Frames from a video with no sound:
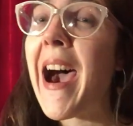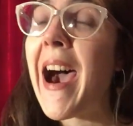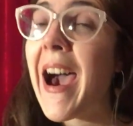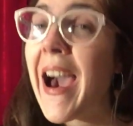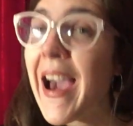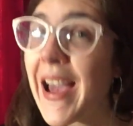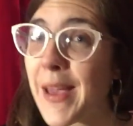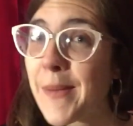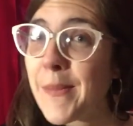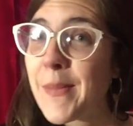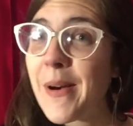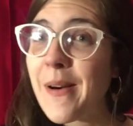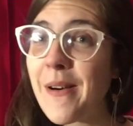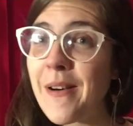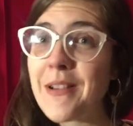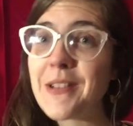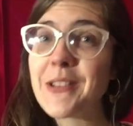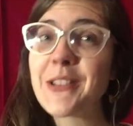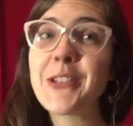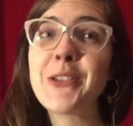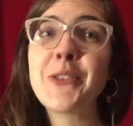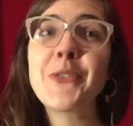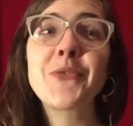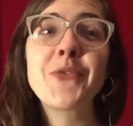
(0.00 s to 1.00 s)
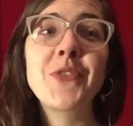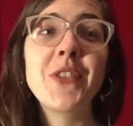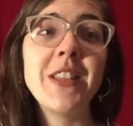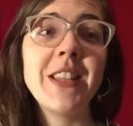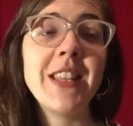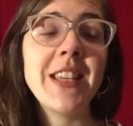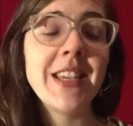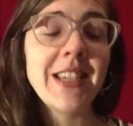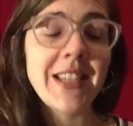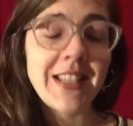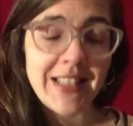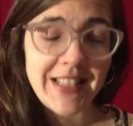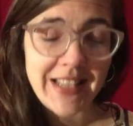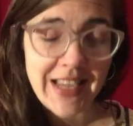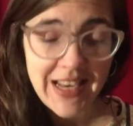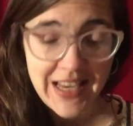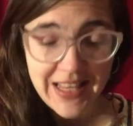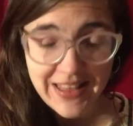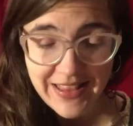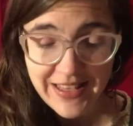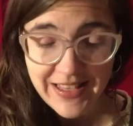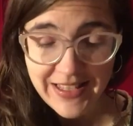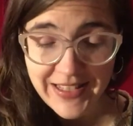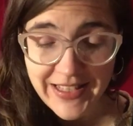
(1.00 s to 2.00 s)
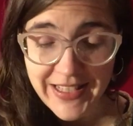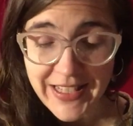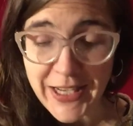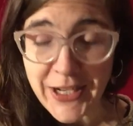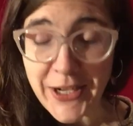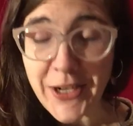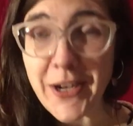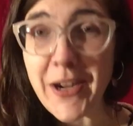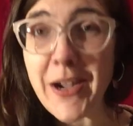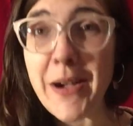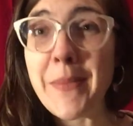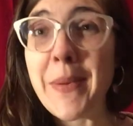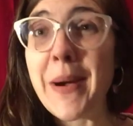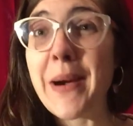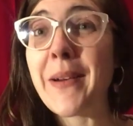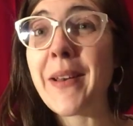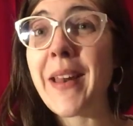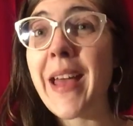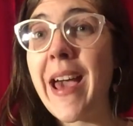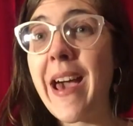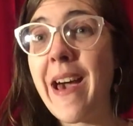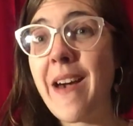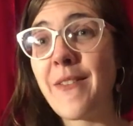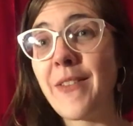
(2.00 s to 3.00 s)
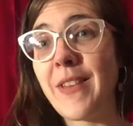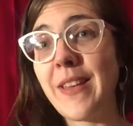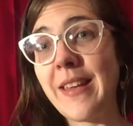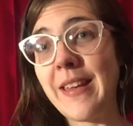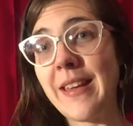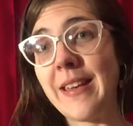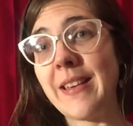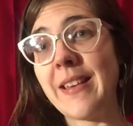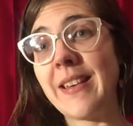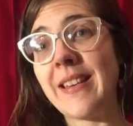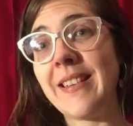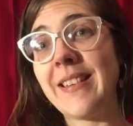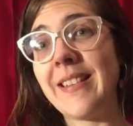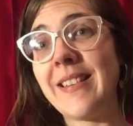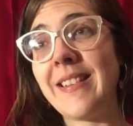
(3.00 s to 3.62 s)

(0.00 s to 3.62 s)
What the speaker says: I'm also really excited this year about having